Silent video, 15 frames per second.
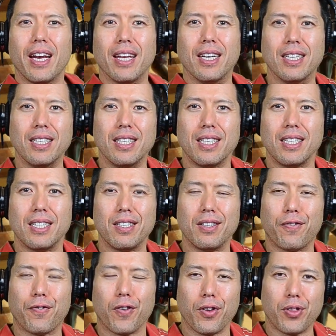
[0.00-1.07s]

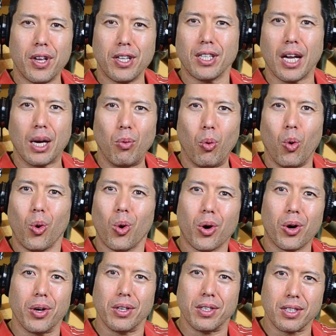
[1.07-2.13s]
And for things like
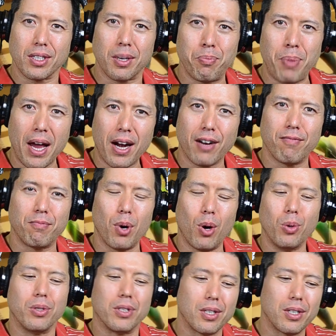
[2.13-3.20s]
war and competitive
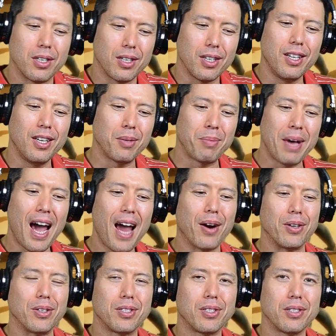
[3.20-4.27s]
modes, it
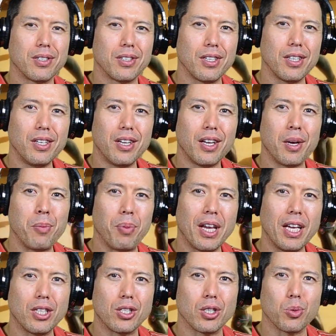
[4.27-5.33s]
matters. And
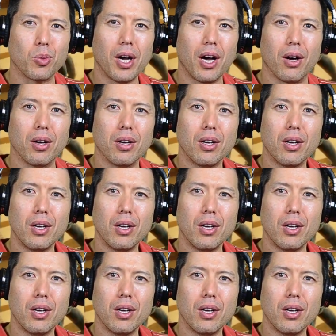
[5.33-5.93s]
Blitz as well.